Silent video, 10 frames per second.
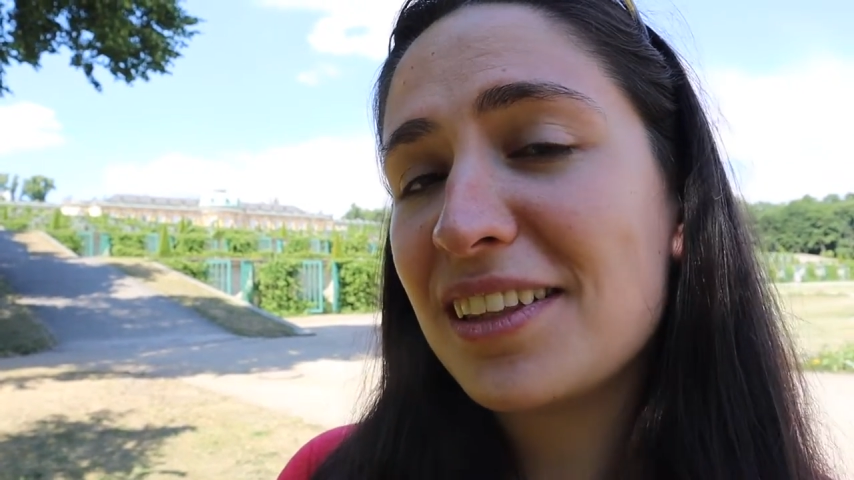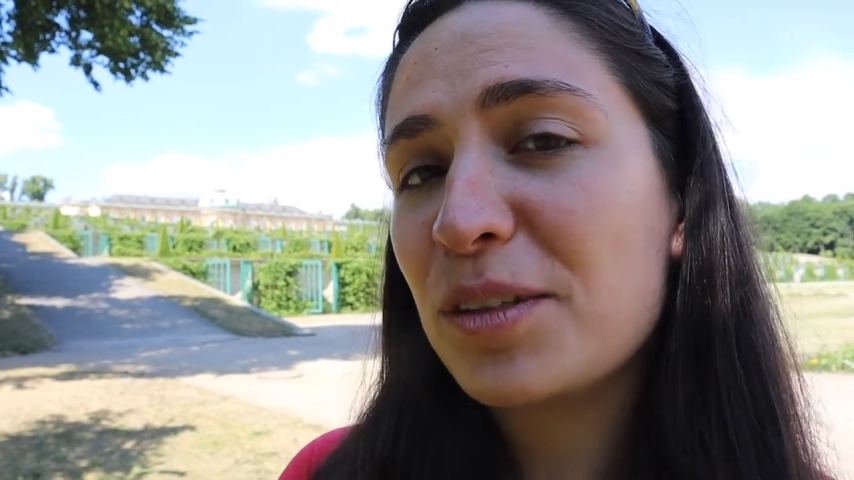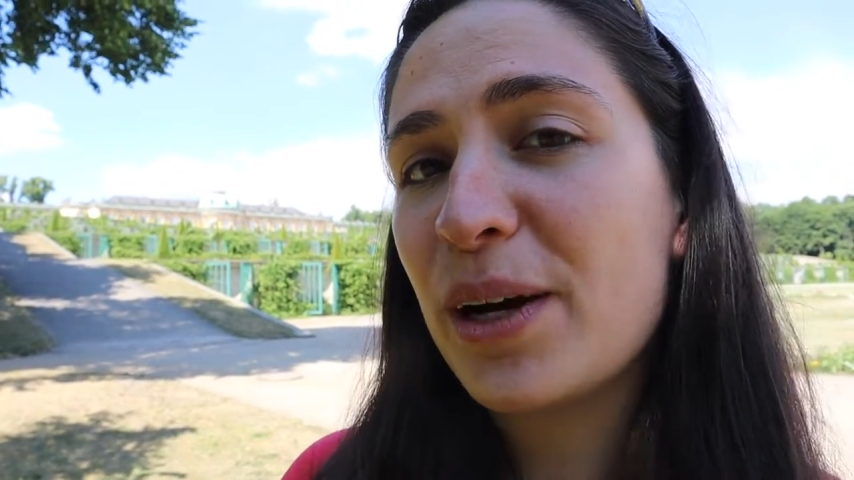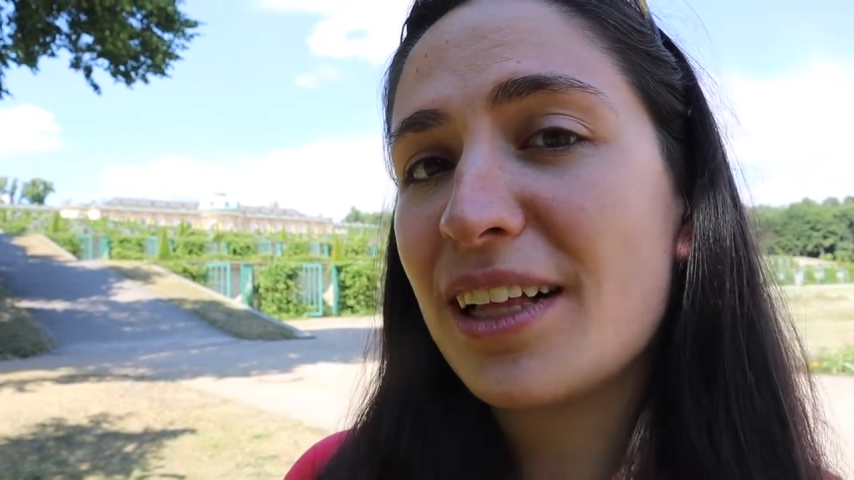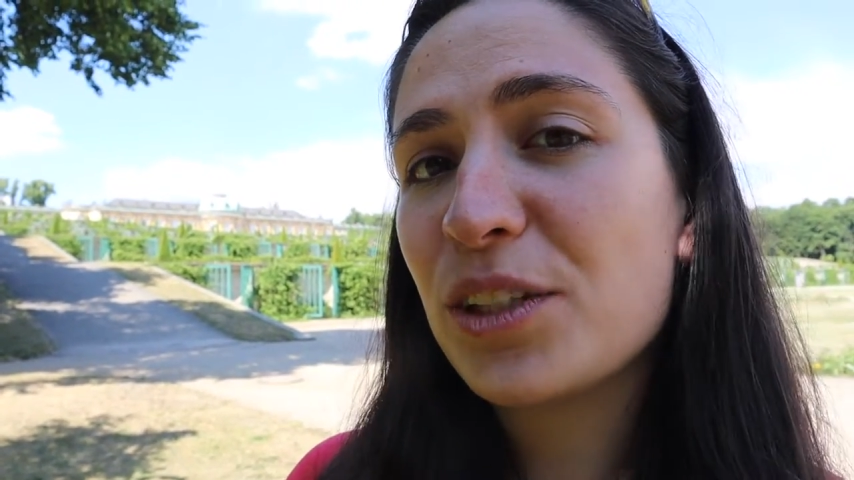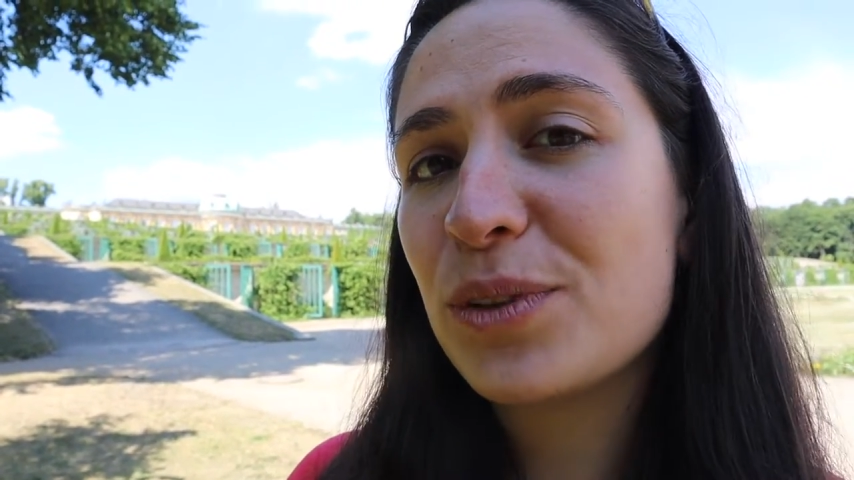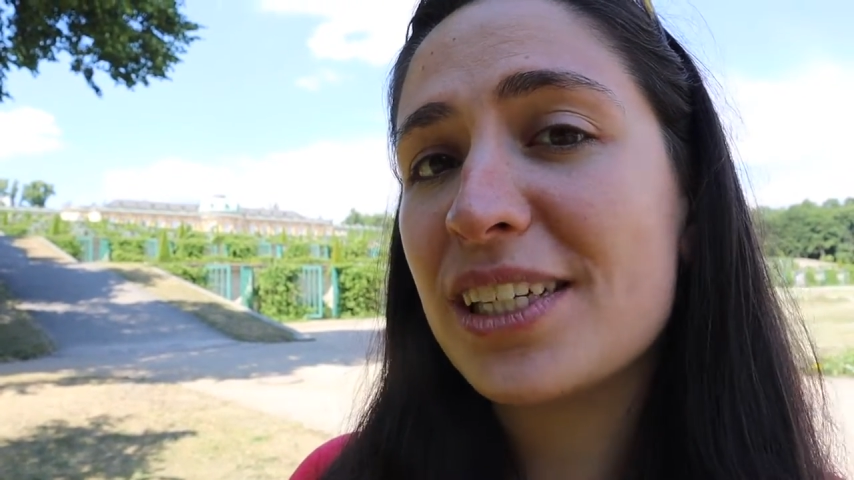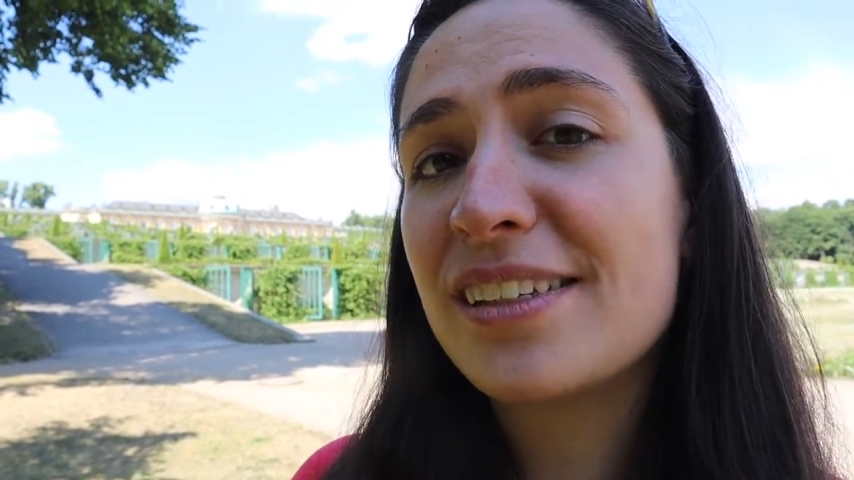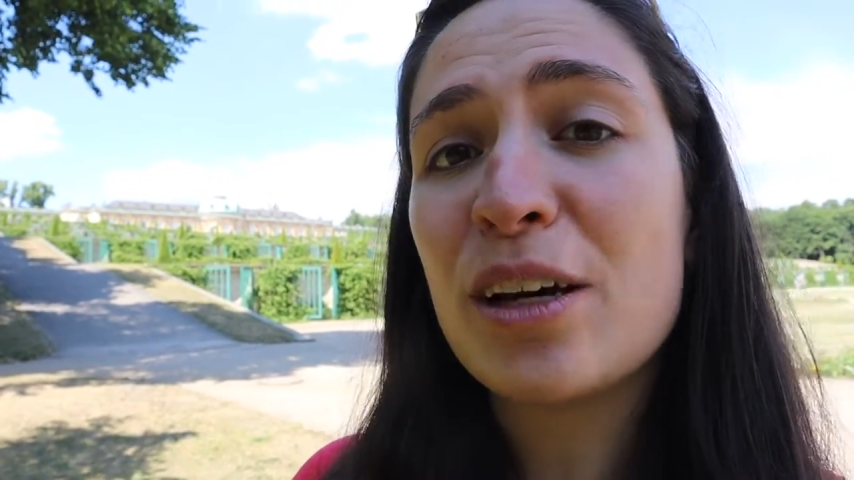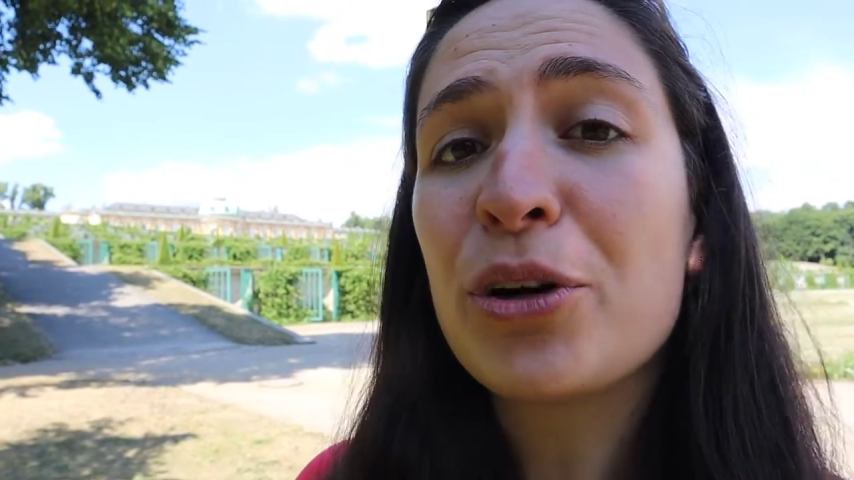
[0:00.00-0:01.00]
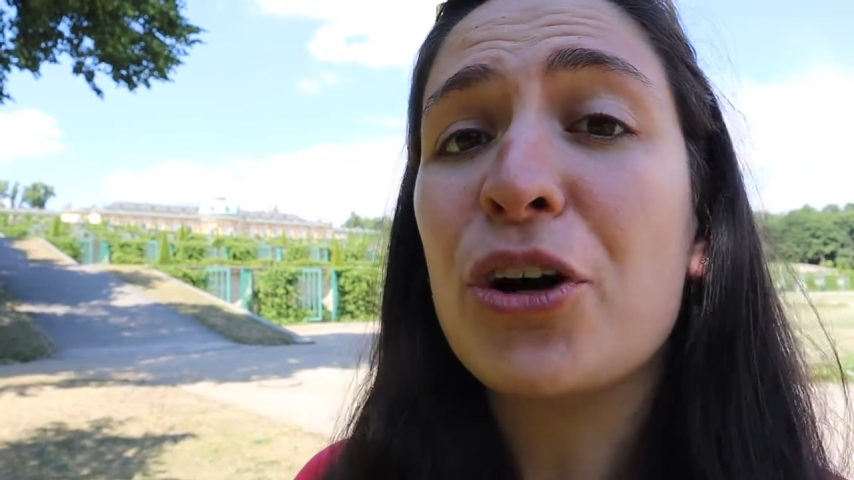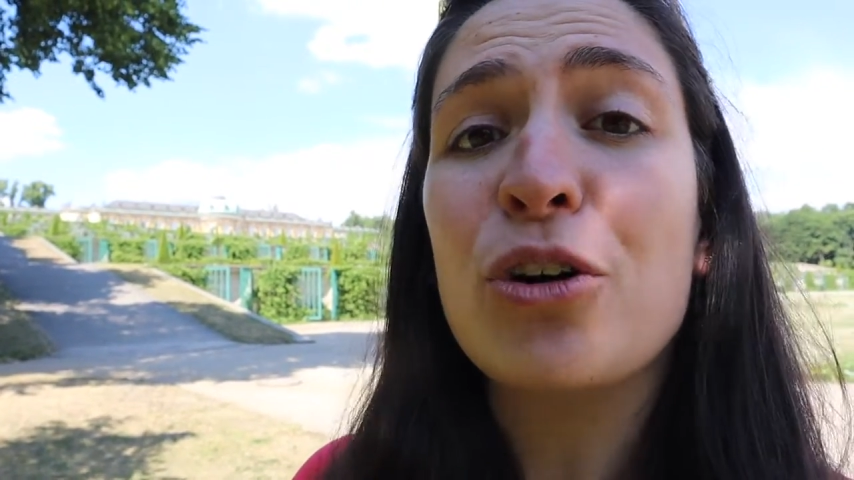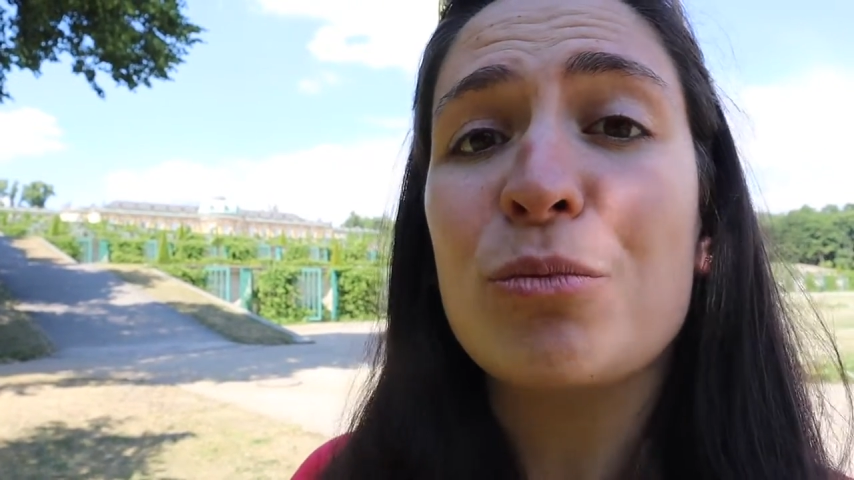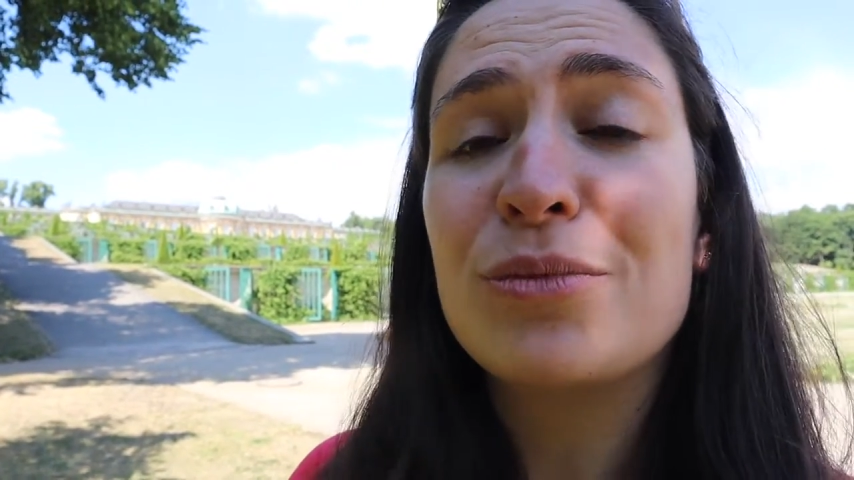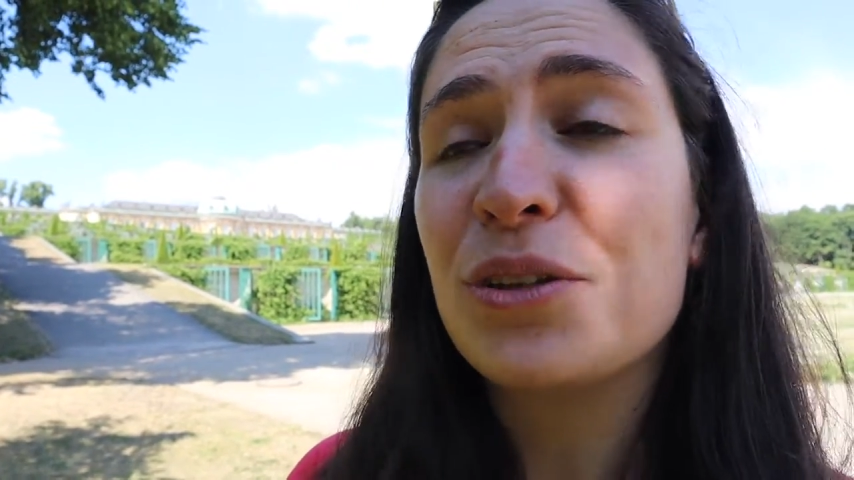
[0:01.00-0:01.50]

that this palace was his summer home.